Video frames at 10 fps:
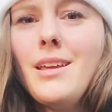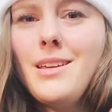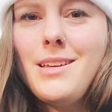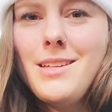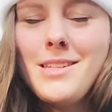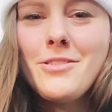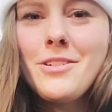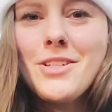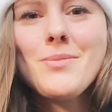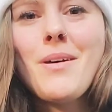easier
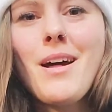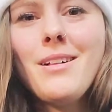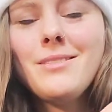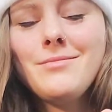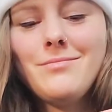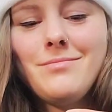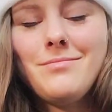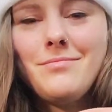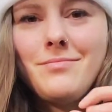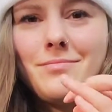to smell.
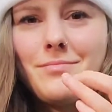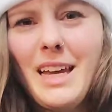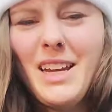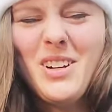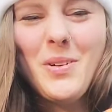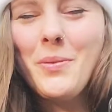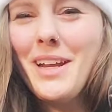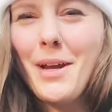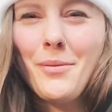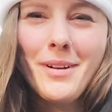I don't know
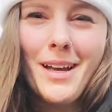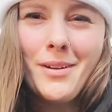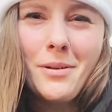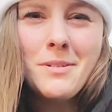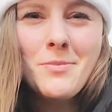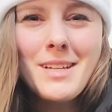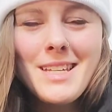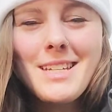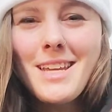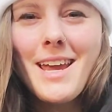what, I'd almost want to
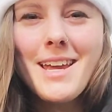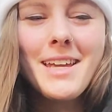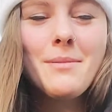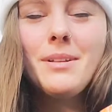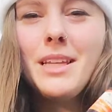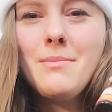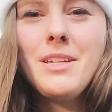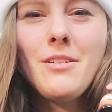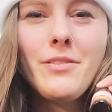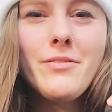say tangy, but let me
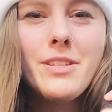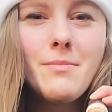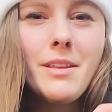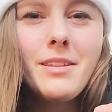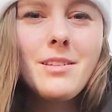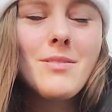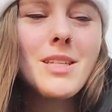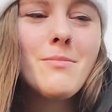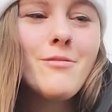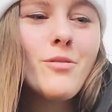know if you've smelled these
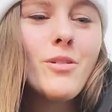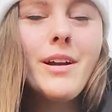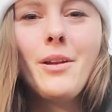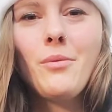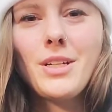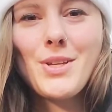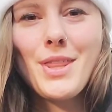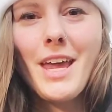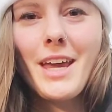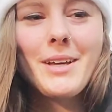ones before and what you think.